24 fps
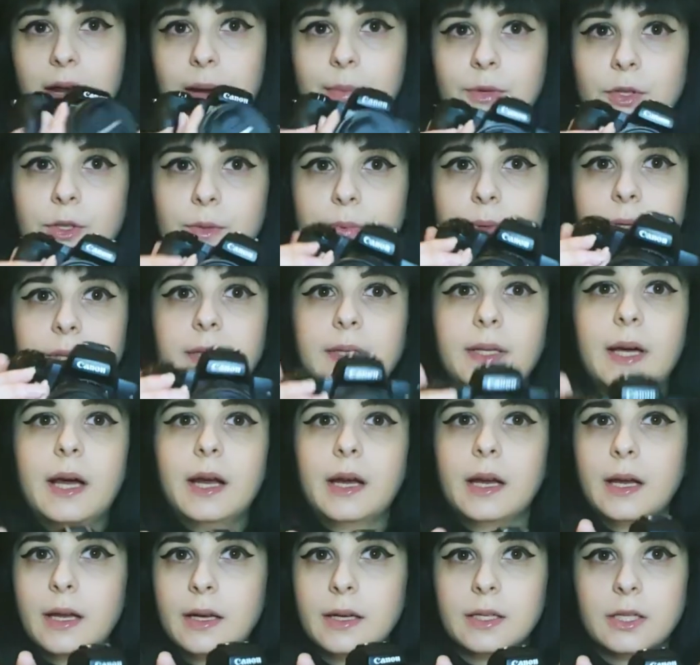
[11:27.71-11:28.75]
I'm super
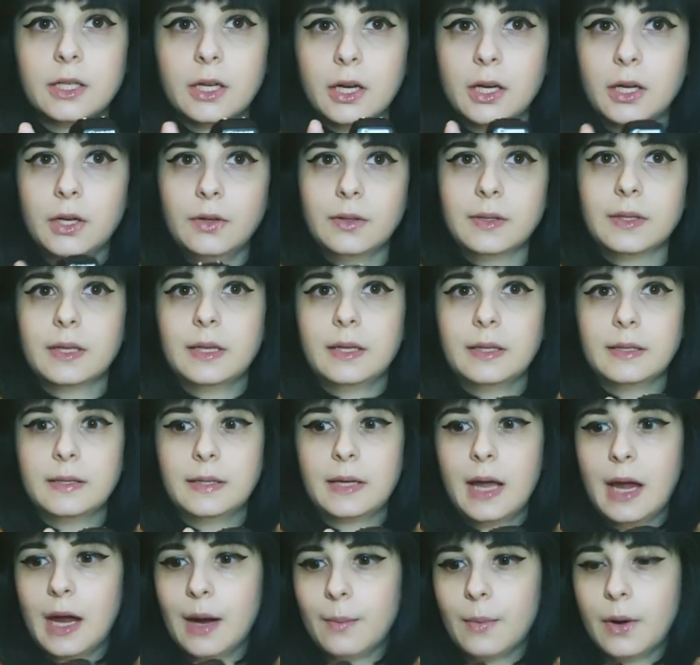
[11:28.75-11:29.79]
excited to start using this
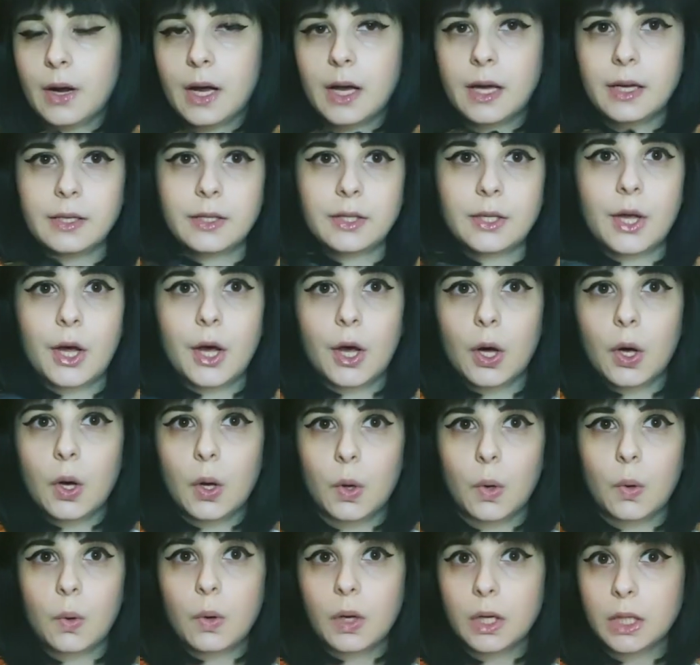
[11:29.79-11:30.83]
camera.
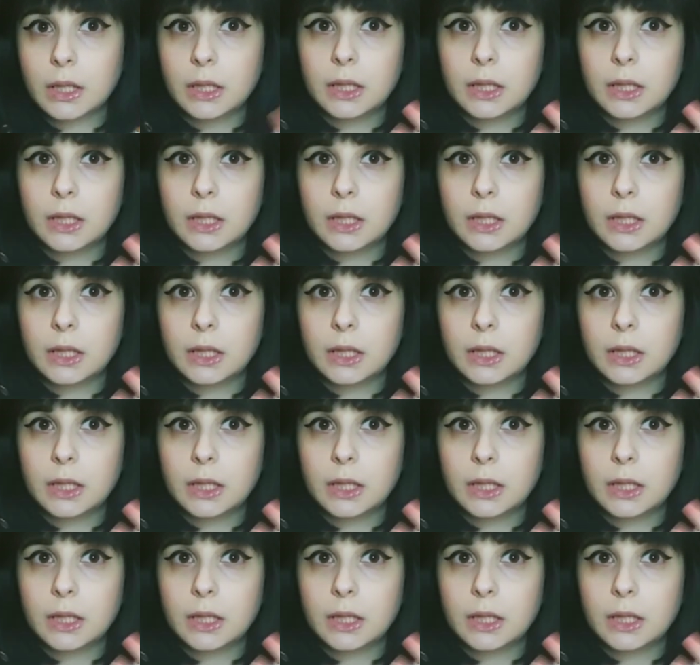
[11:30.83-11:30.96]
So,